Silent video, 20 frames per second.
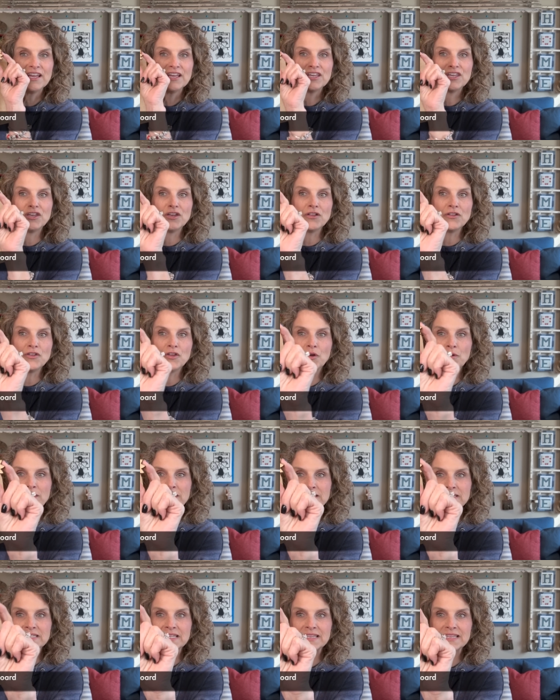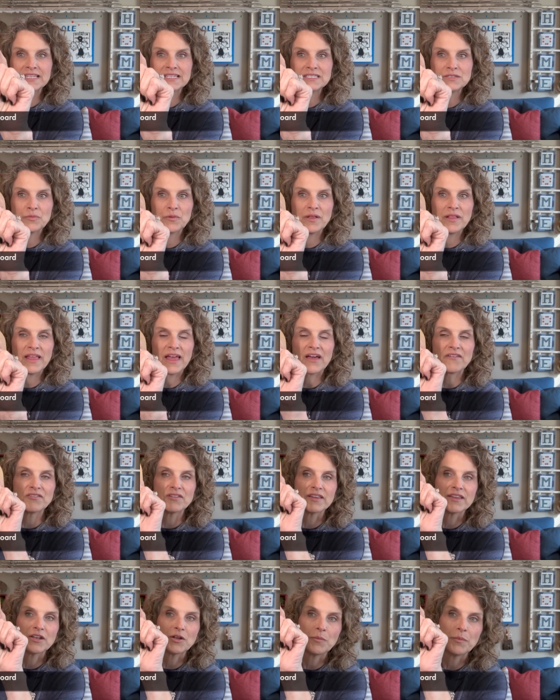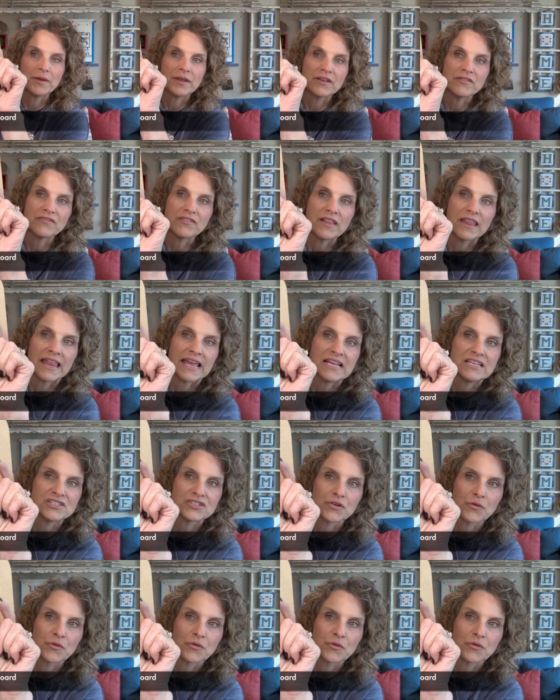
You'll notice that this will have a little bit of laser